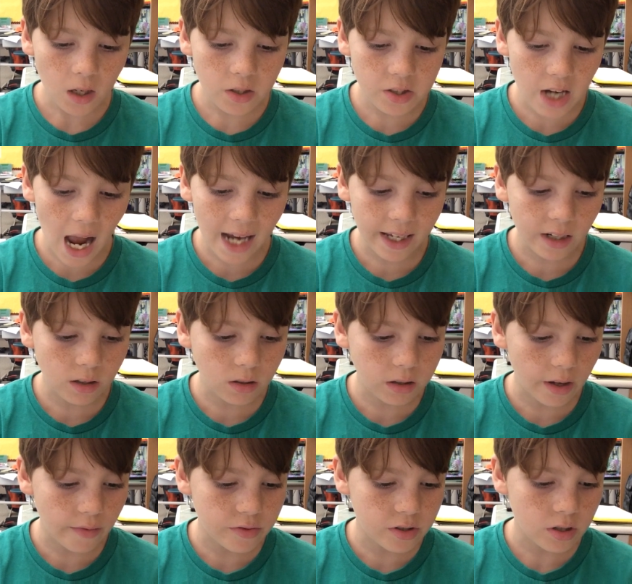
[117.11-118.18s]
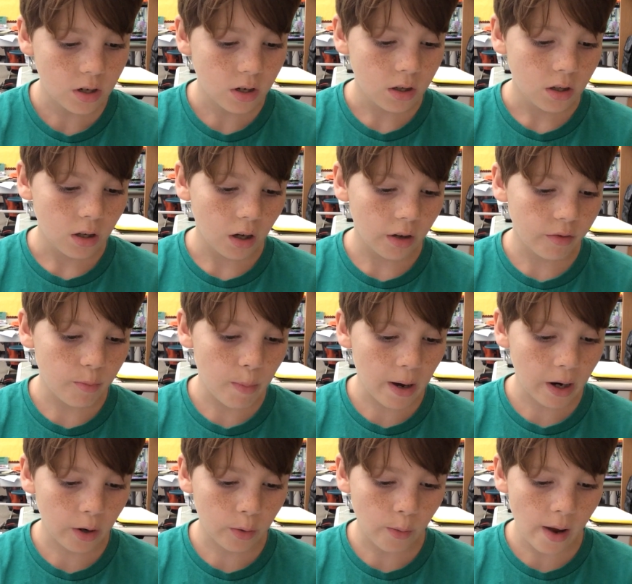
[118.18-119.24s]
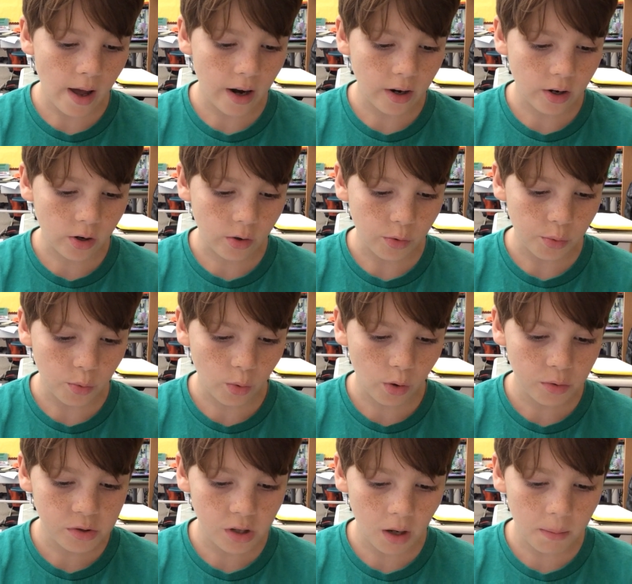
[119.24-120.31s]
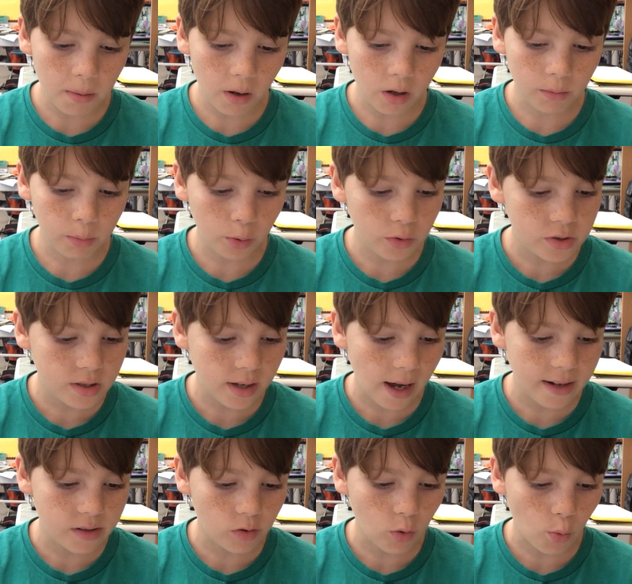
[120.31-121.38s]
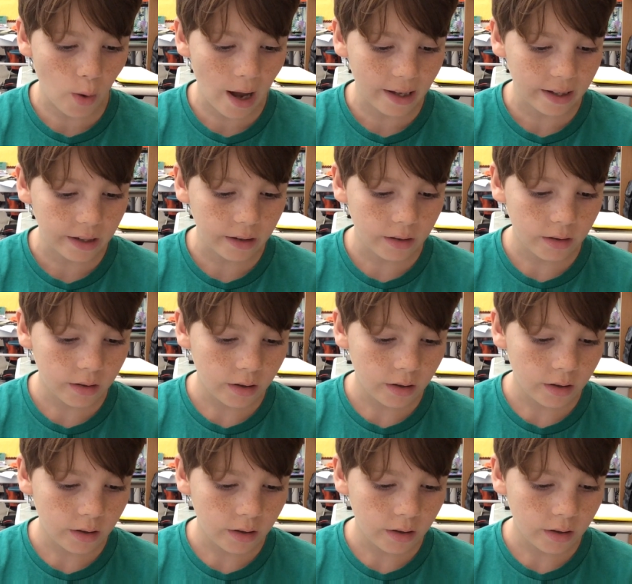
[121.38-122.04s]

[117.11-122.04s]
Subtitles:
Jagged cliffs of bare red earth rose up on both sides of the wagon.